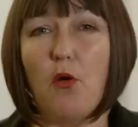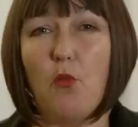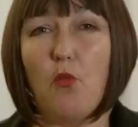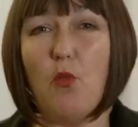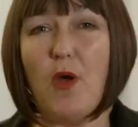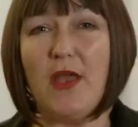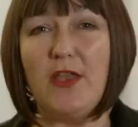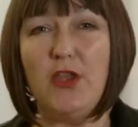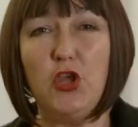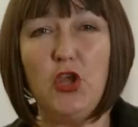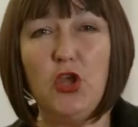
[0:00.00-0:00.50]

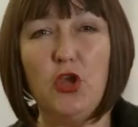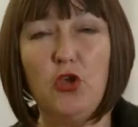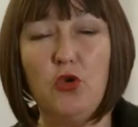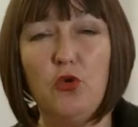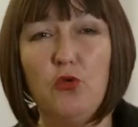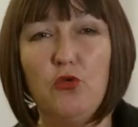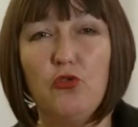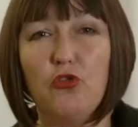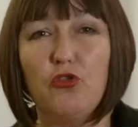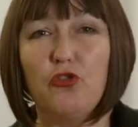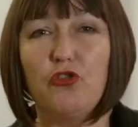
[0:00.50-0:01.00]
When
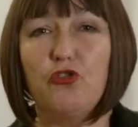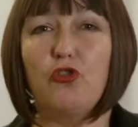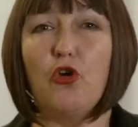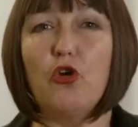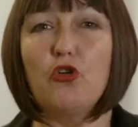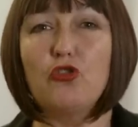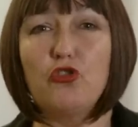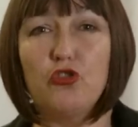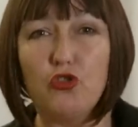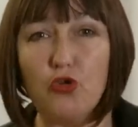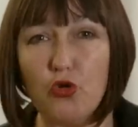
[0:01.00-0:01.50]
you
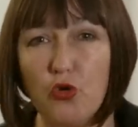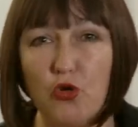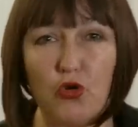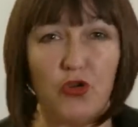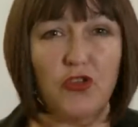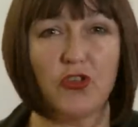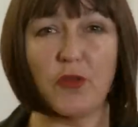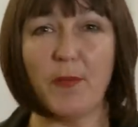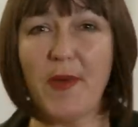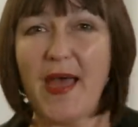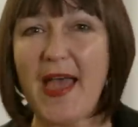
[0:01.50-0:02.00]
start to talk
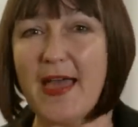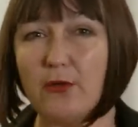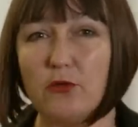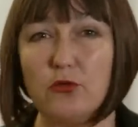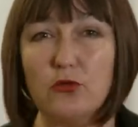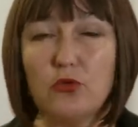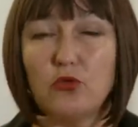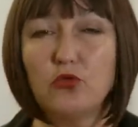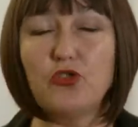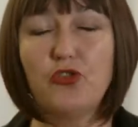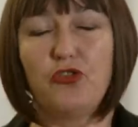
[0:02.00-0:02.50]
to the
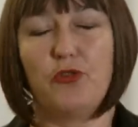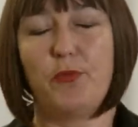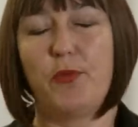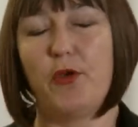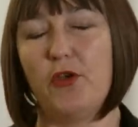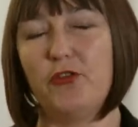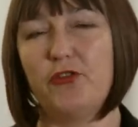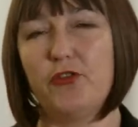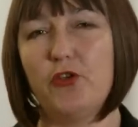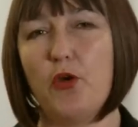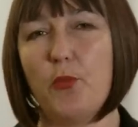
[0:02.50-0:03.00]
panel or to the
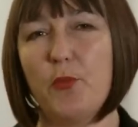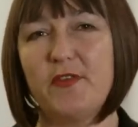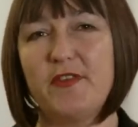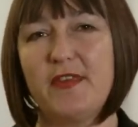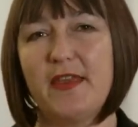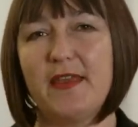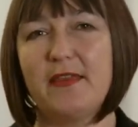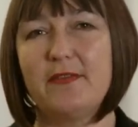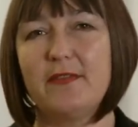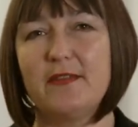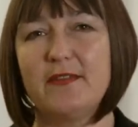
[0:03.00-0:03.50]
person
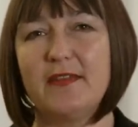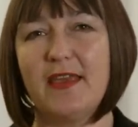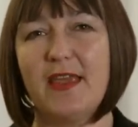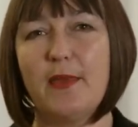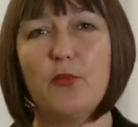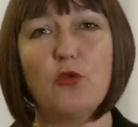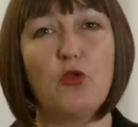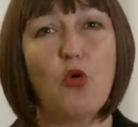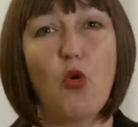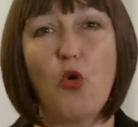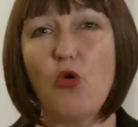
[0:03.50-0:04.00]
opposite the
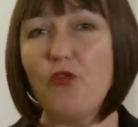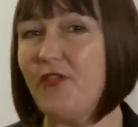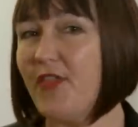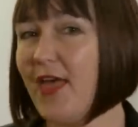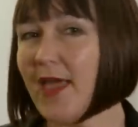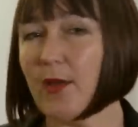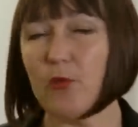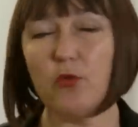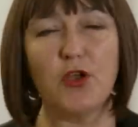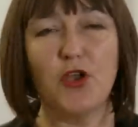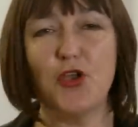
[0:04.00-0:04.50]
table,
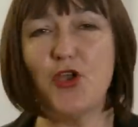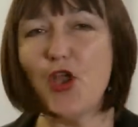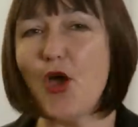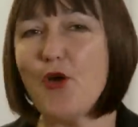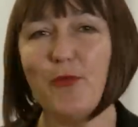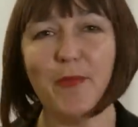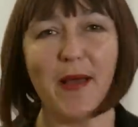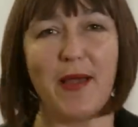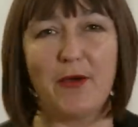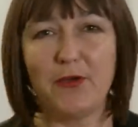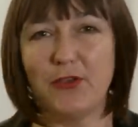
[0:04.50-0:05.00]
they want to know
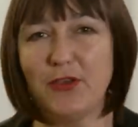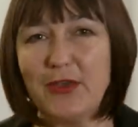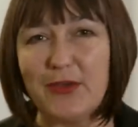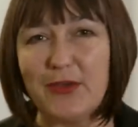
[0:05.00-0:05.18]
about